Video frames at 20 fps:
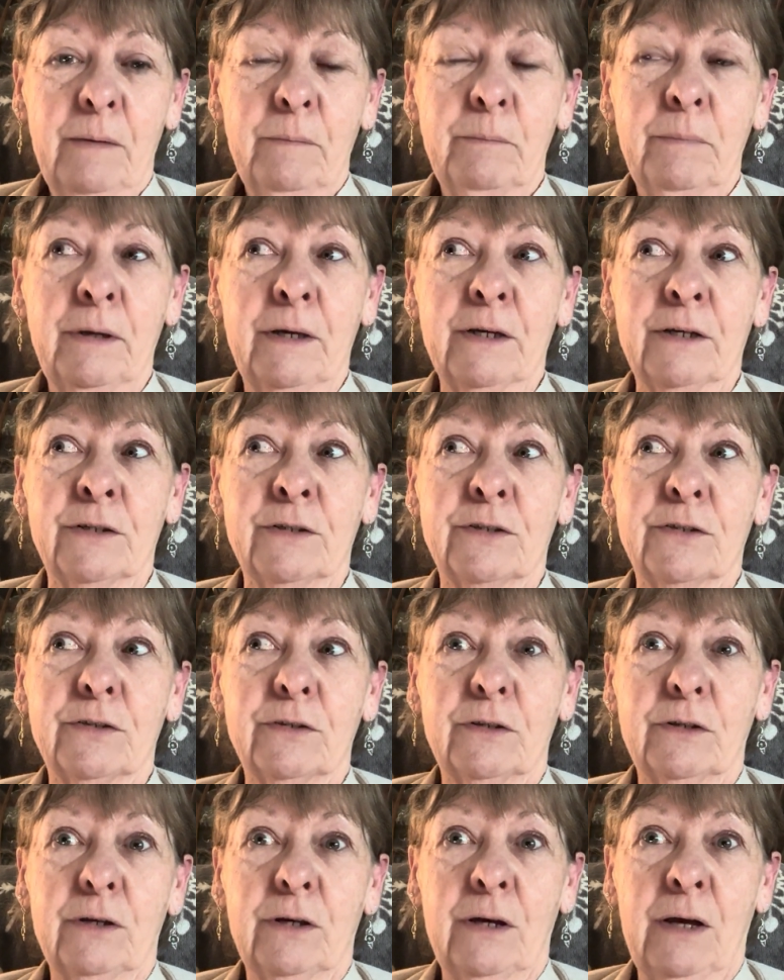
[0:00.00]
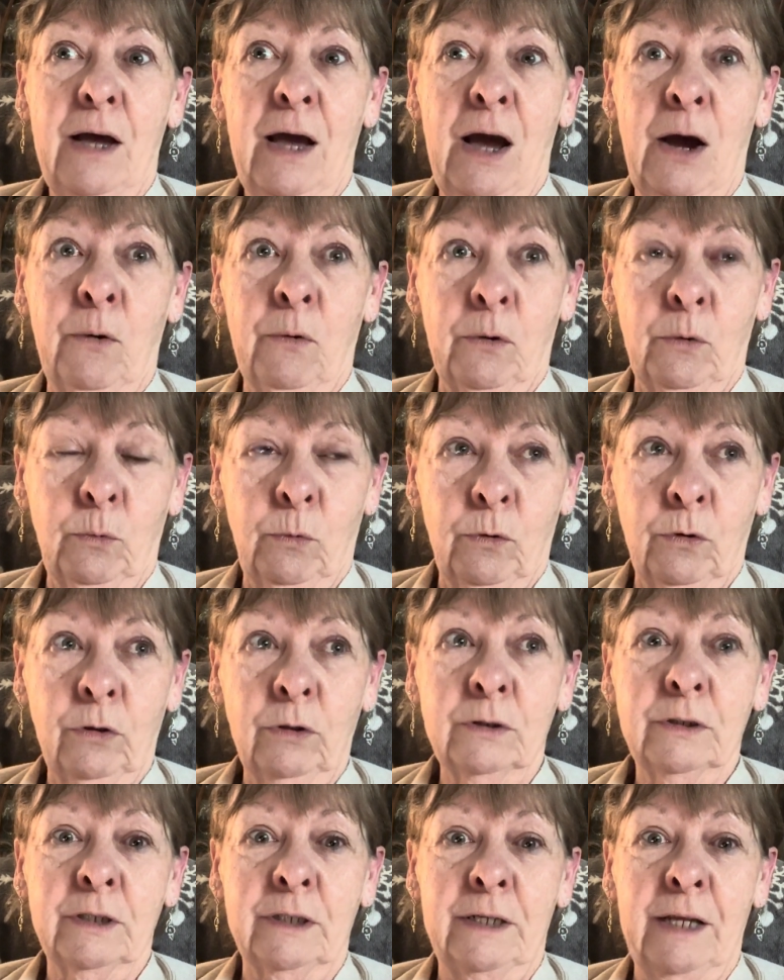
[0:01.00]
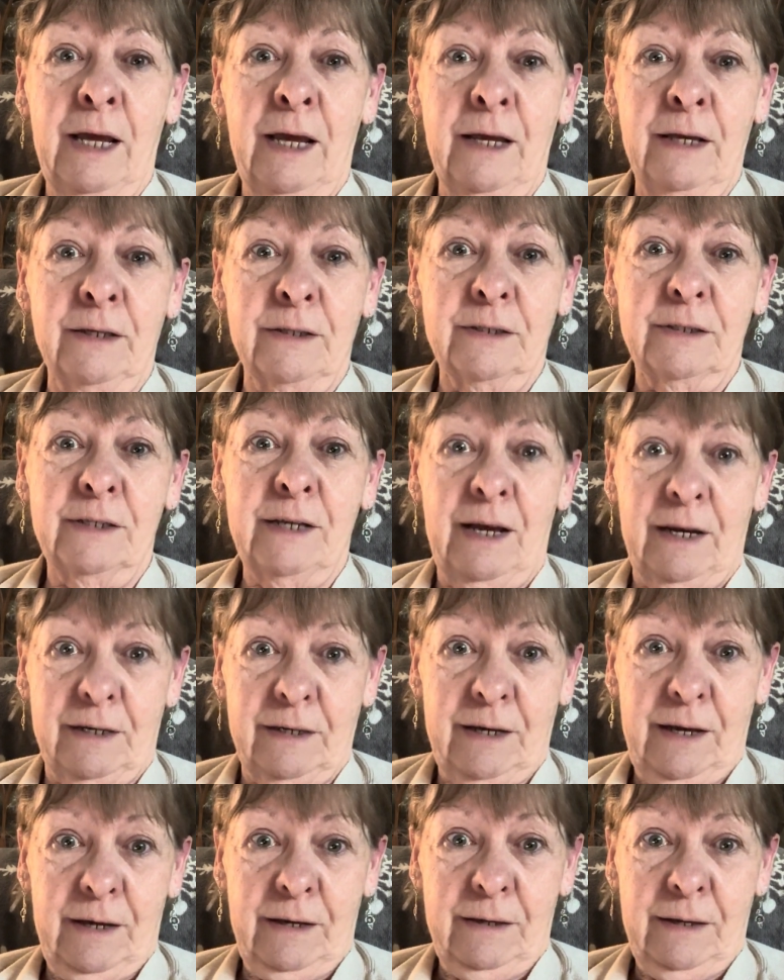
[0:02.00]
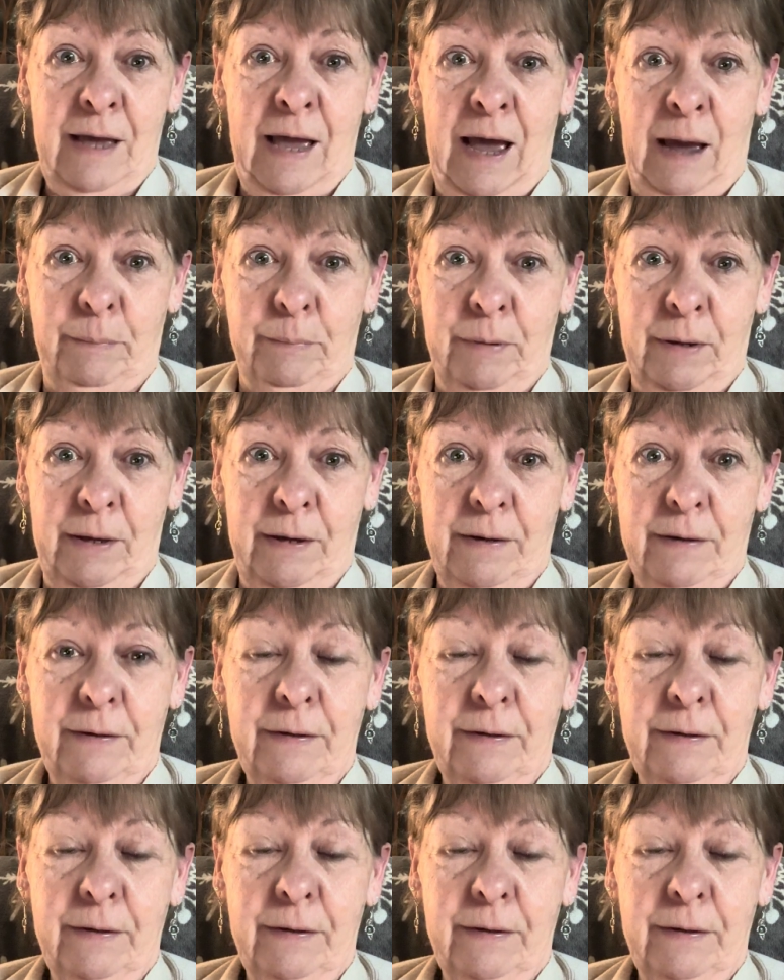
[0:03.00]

because our world today is tech happy.